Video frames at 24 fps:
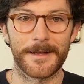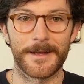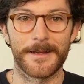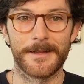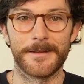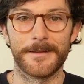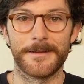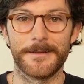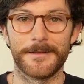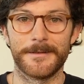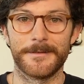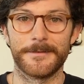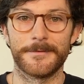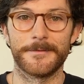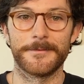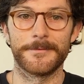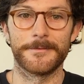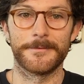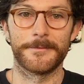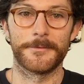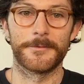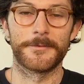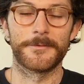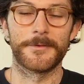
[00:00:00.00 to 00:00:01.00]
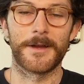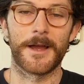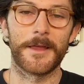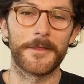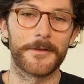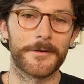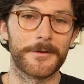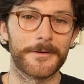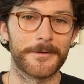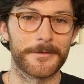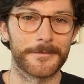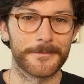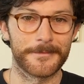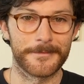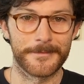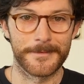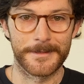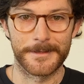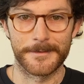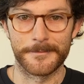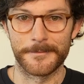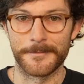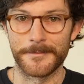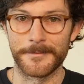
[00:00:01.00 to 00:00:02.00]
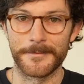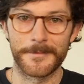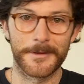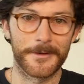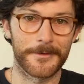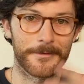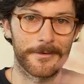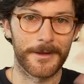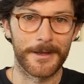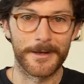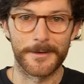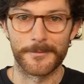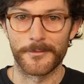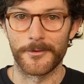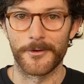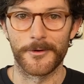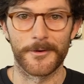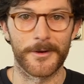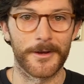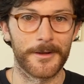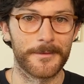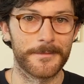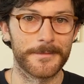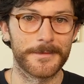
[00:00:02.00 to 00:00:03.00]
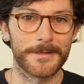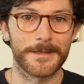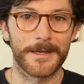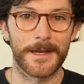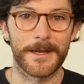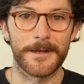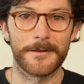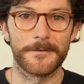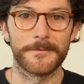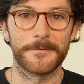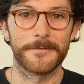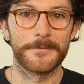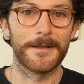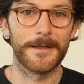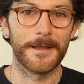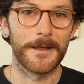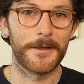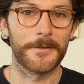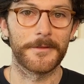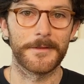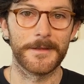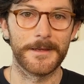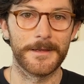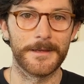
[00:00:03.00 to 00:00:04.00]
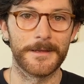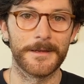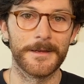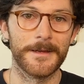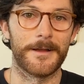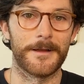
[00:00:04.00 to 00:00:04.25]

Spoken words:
I would rather them create a program to have healthy,